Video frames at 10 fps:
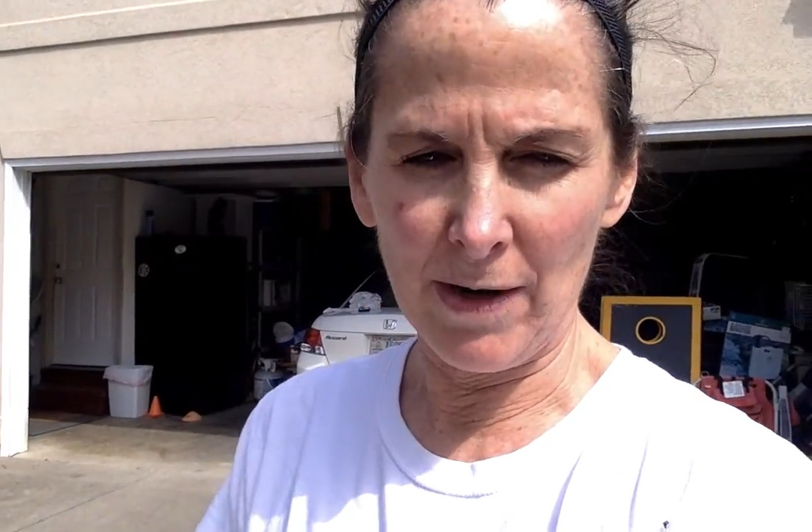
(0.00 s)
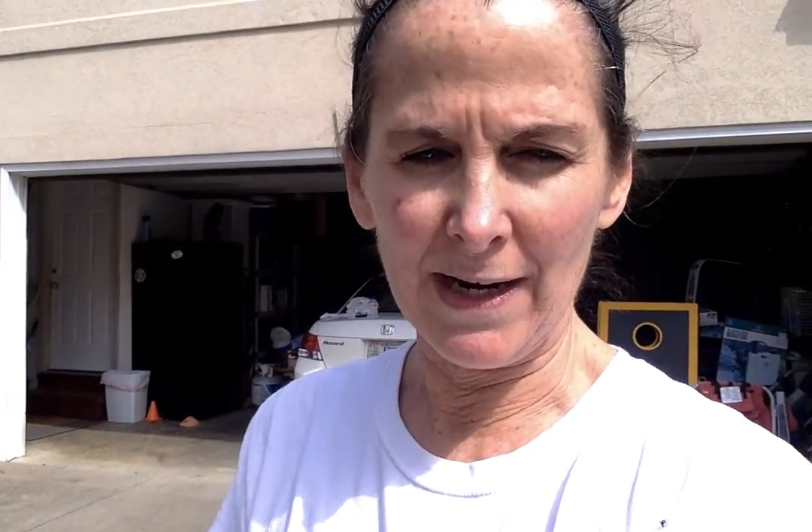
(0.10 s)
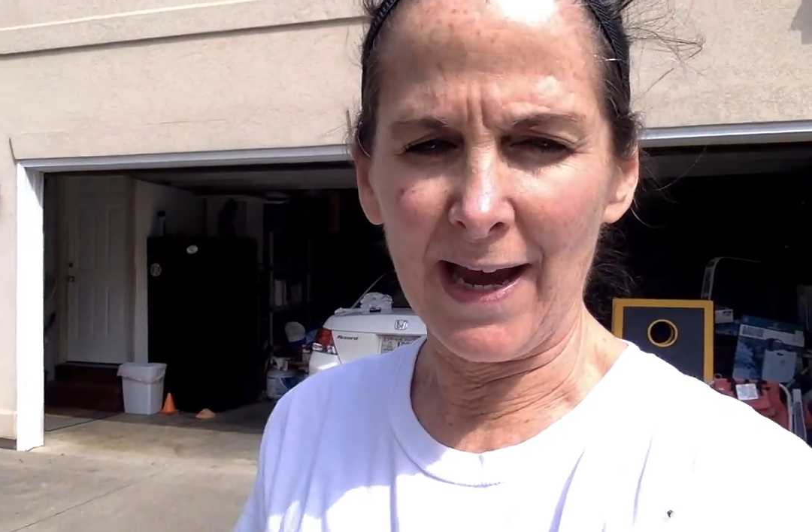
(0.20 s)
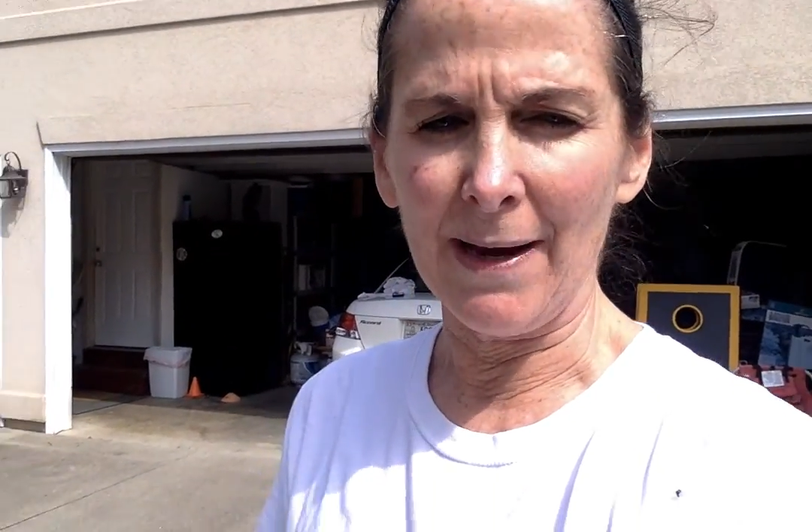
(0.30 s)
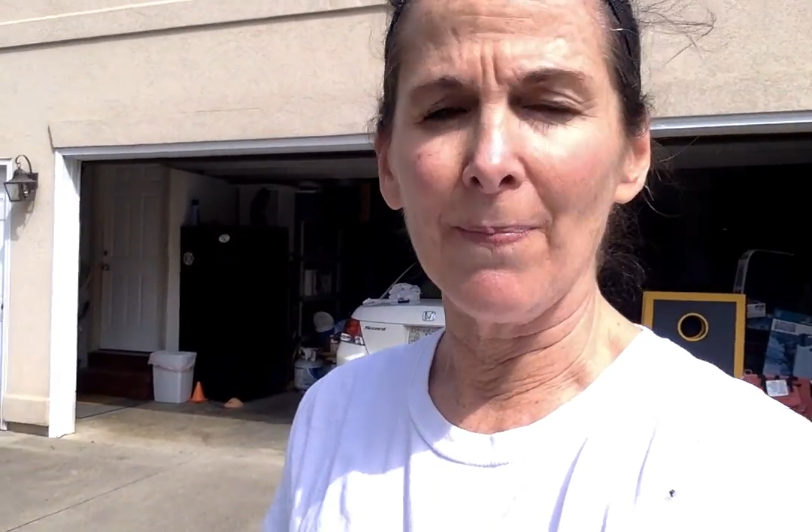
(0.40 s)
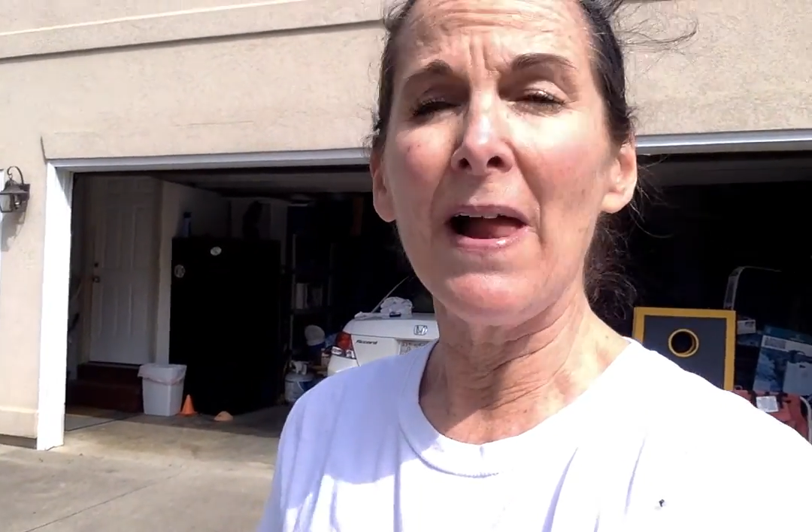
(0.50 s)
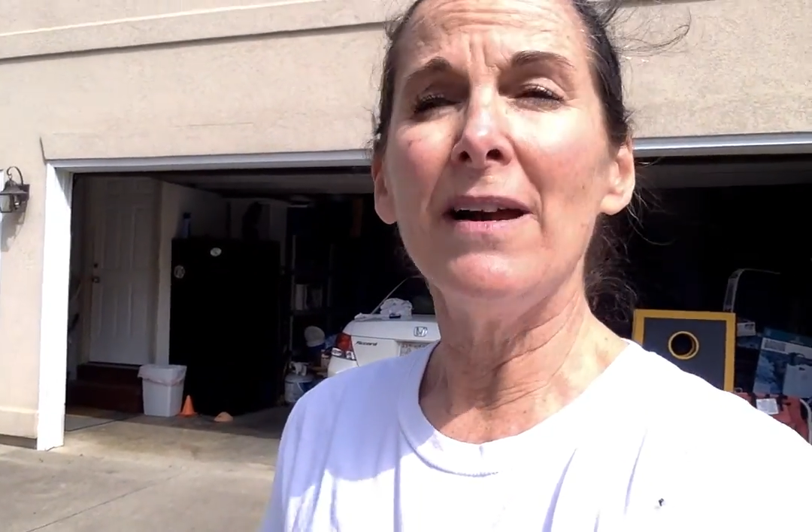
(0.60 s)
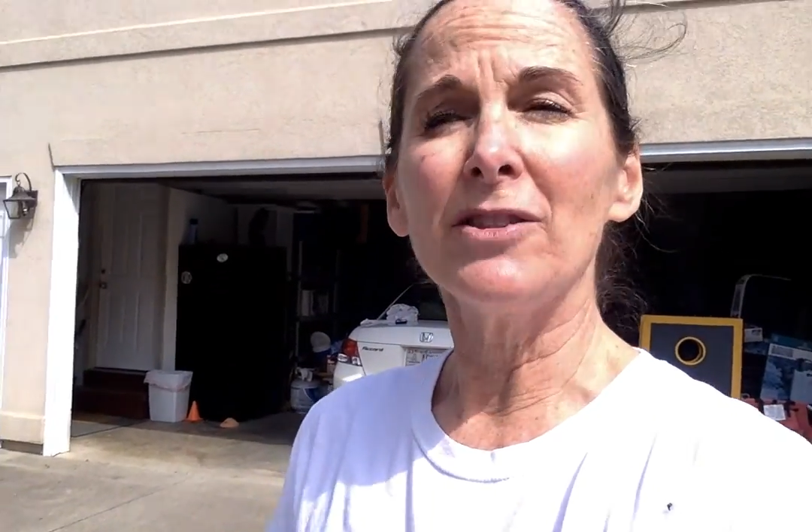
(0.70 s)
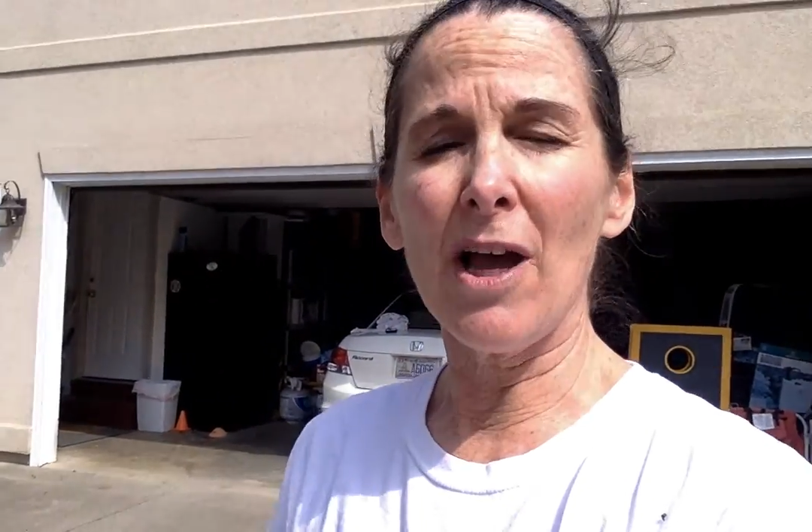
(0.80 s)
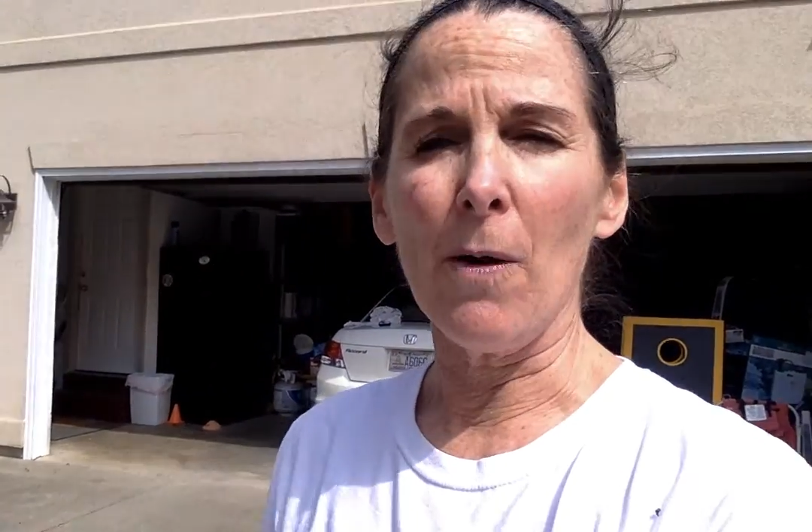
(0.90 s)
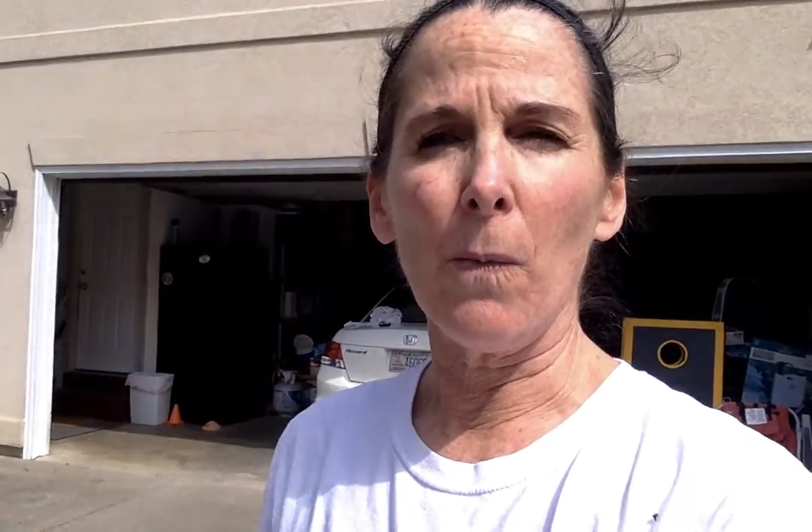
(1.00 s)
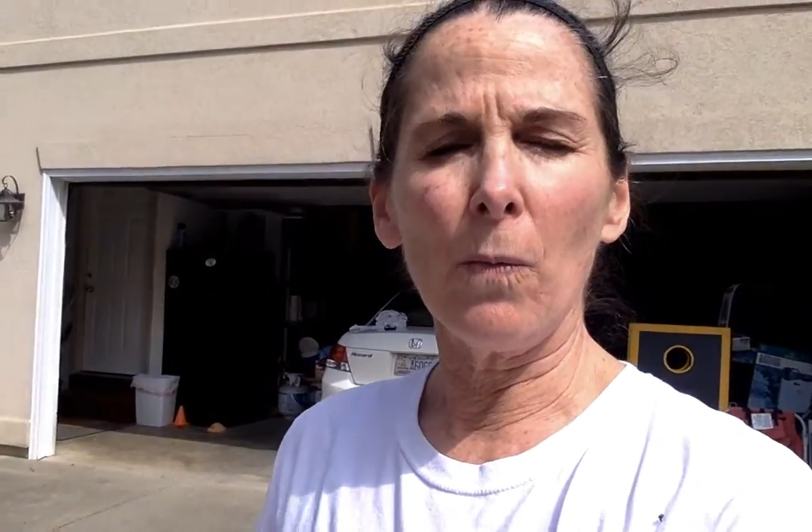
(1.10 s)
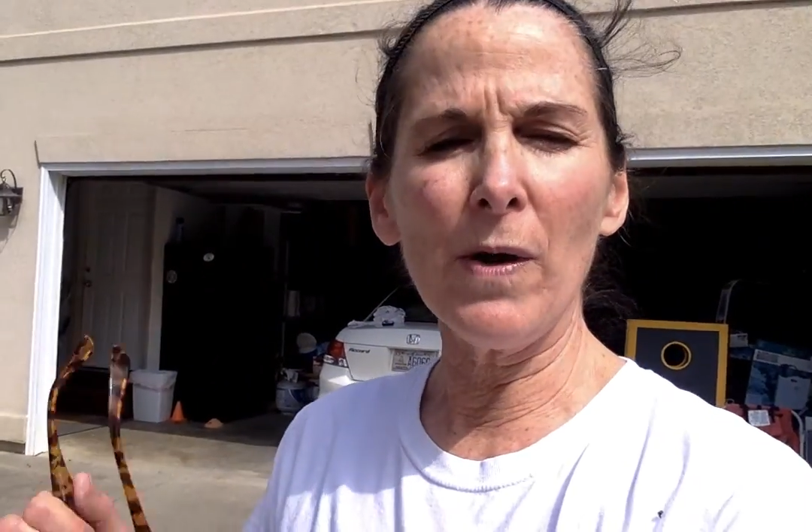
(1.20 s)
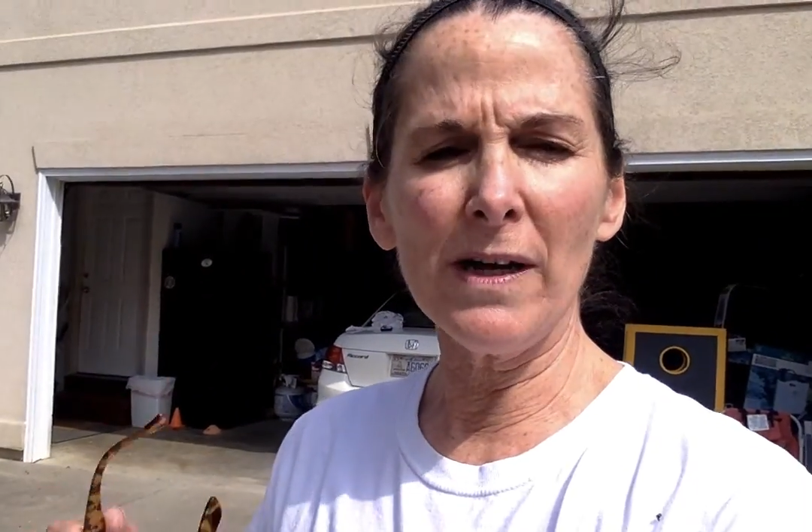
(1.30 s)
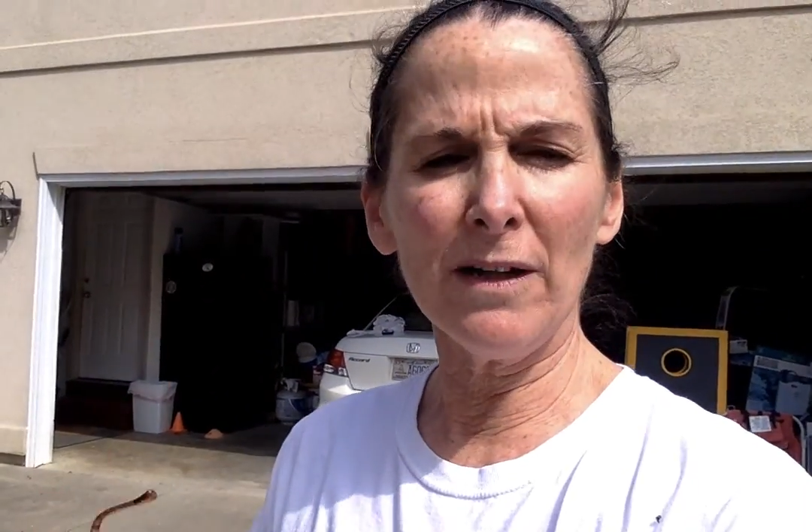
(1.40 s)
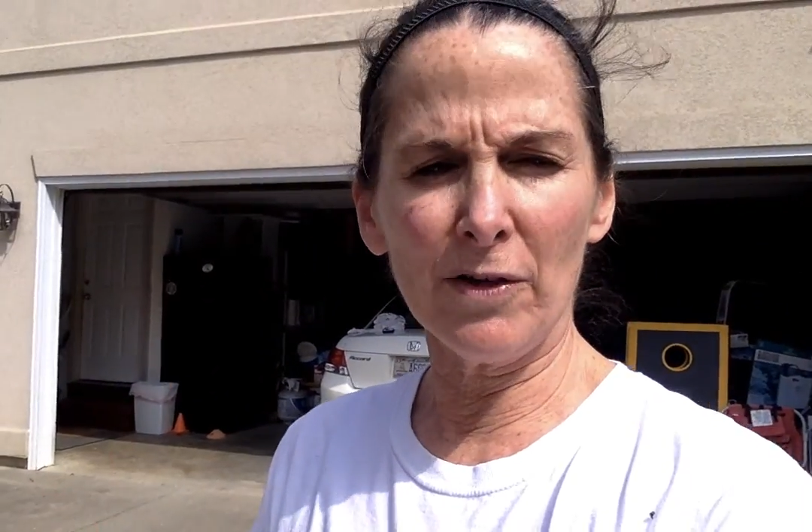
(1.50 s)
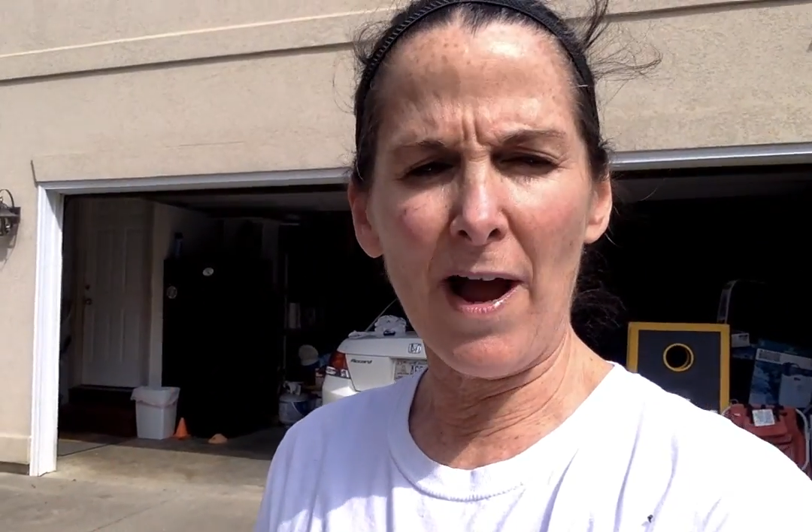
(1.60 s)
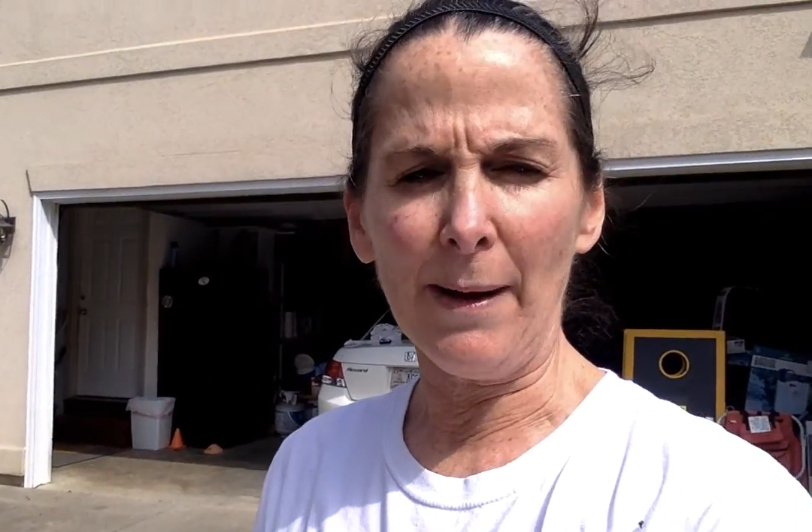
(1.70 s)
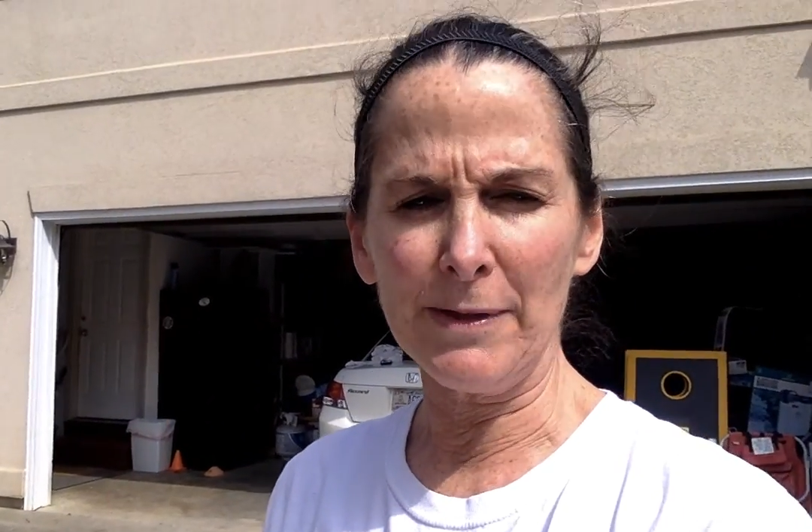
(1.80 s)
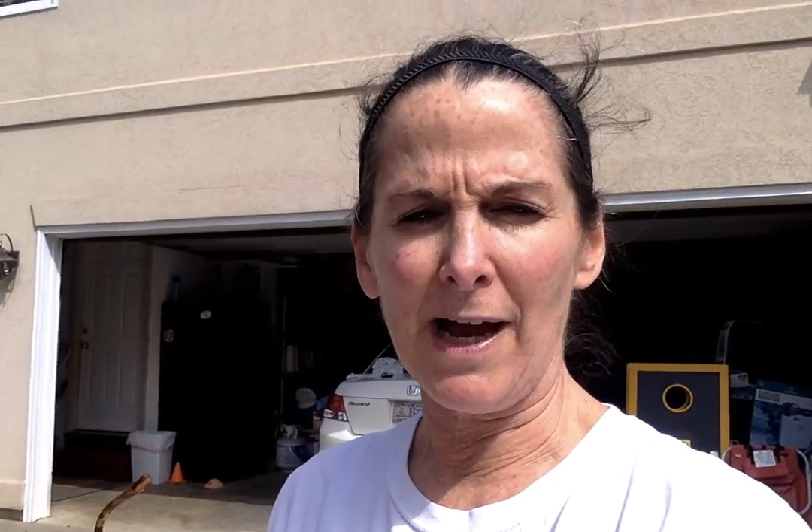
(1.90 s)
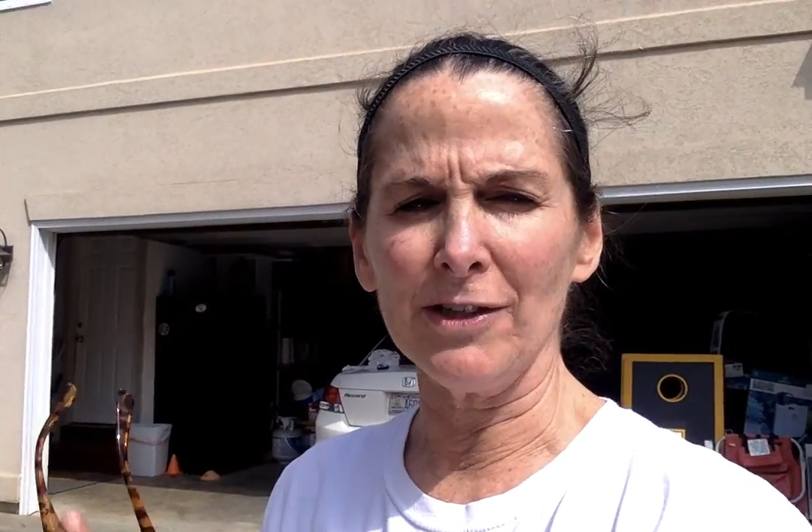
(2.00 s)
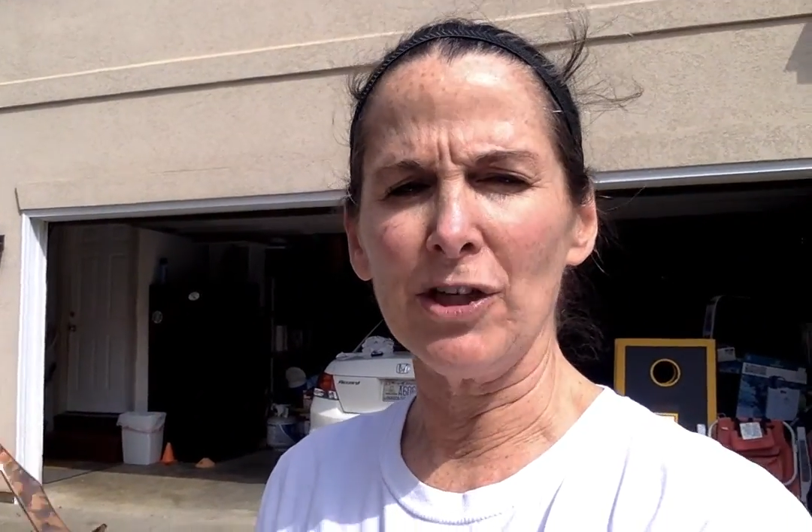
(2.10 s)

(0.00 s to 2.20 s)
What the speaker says: great game. So we're going to learn hopscotch,